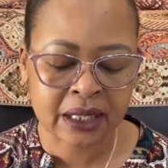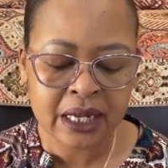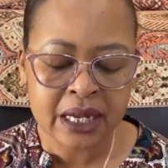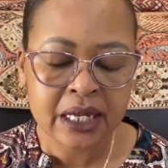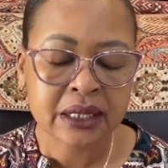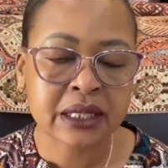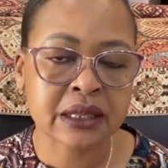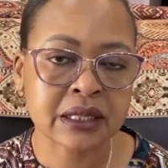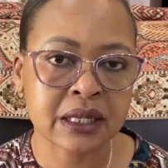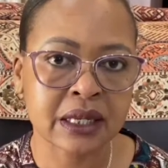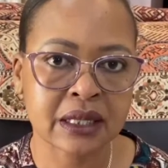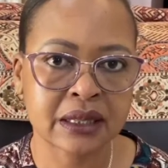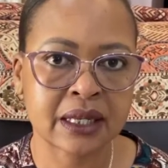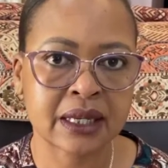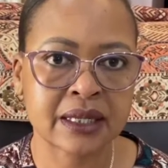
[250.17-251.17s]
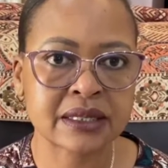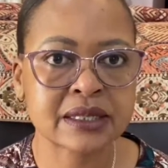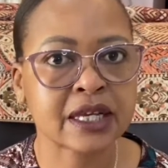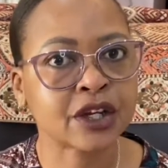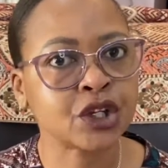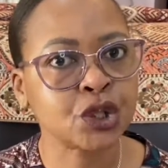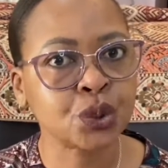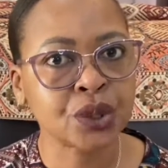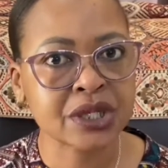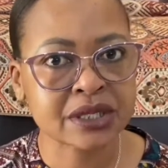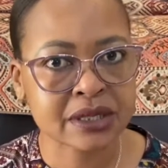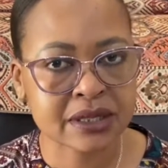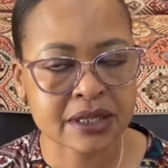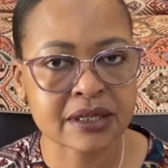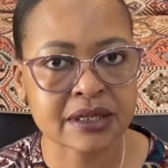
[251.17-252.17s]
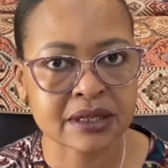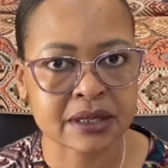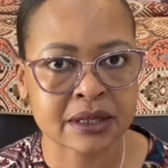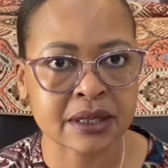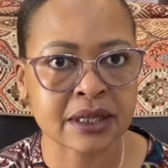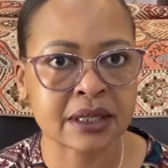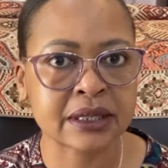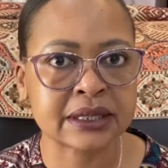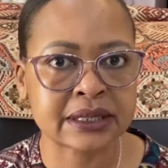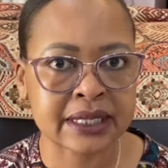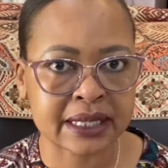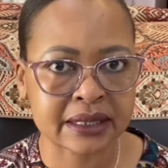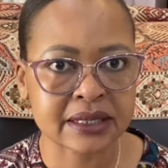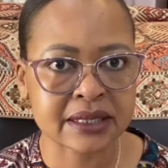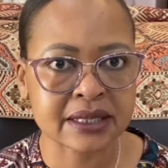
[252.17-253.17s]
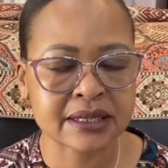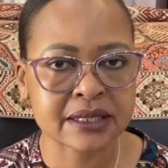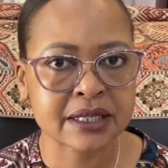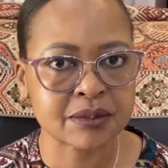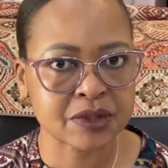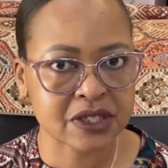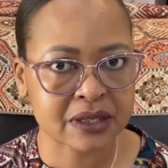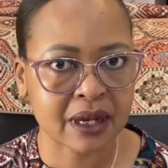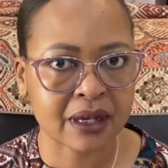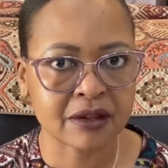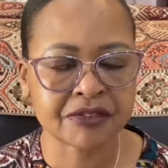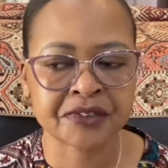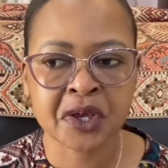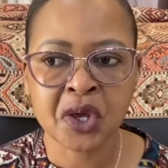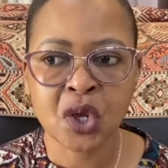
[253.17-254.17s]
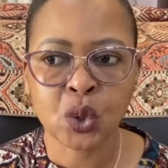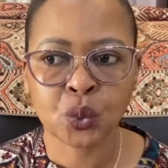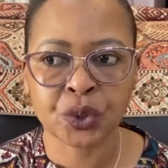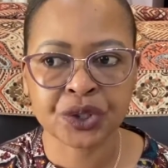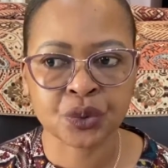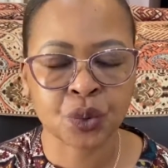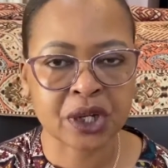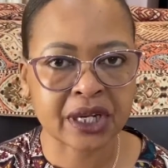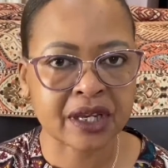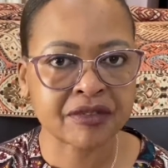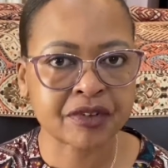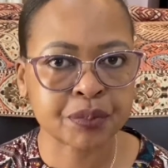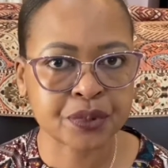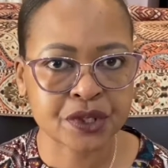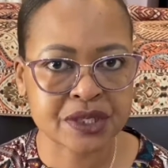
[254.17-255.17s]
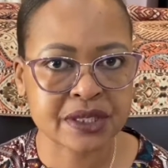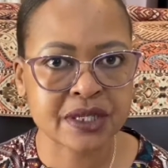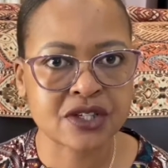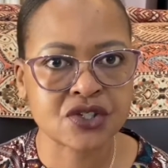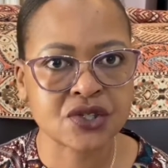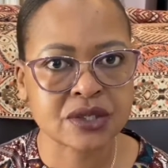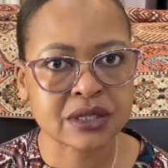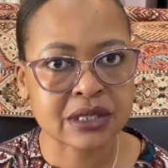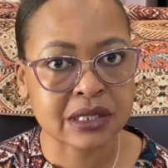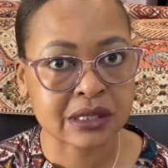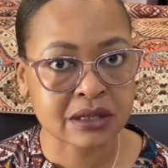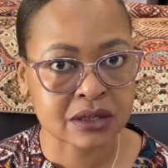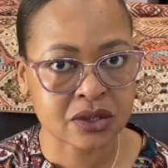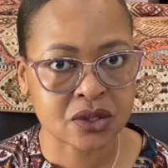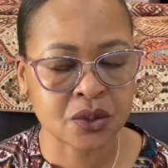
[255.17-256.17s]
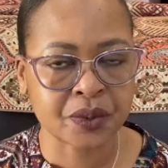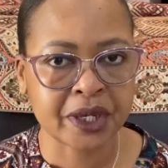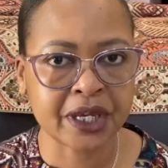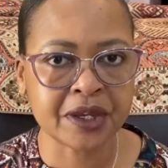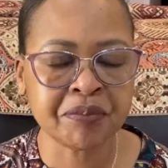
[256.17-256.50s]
The third thing is that you assist the dentist himself with whatever procedures he's doing.